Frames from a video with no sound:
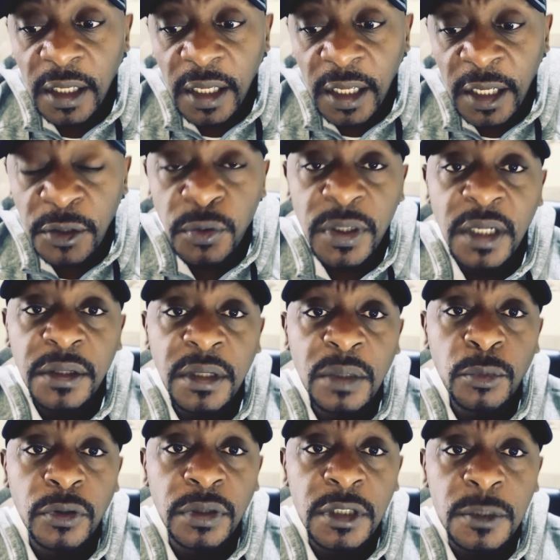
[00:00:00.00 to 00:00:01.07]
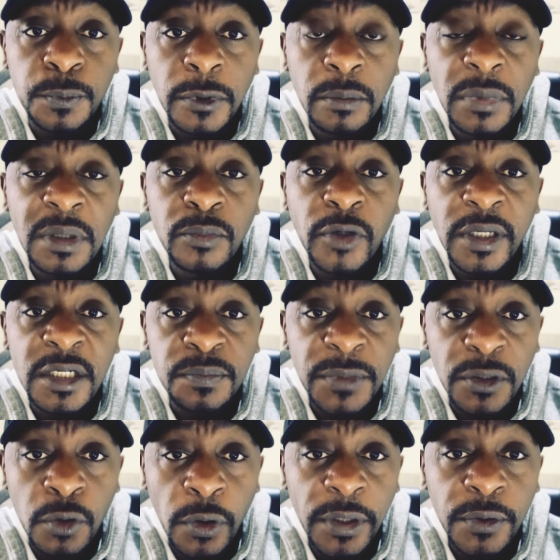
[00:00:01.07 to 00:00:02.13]
Educate them on this problem, what has been
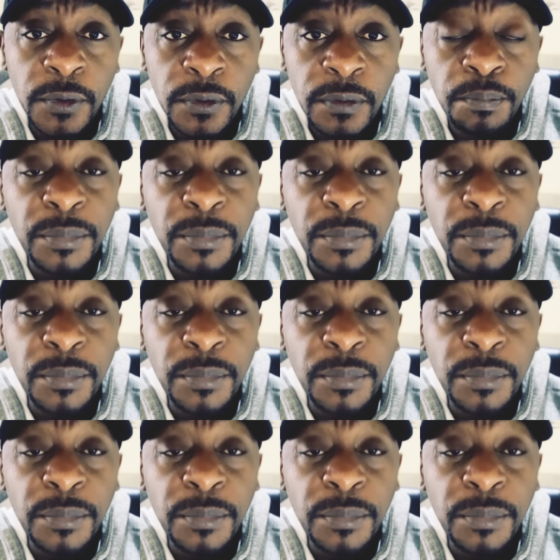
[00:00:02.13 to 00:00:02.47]
going on.